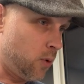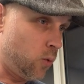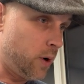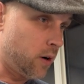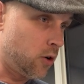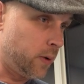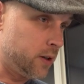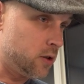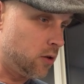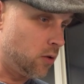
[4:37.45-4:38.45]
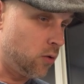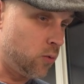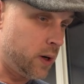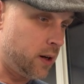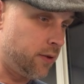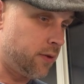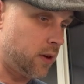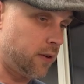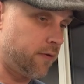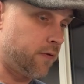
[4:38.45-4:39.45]
We are going to go with
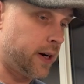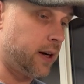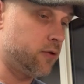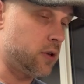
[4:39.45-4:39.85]
a 5,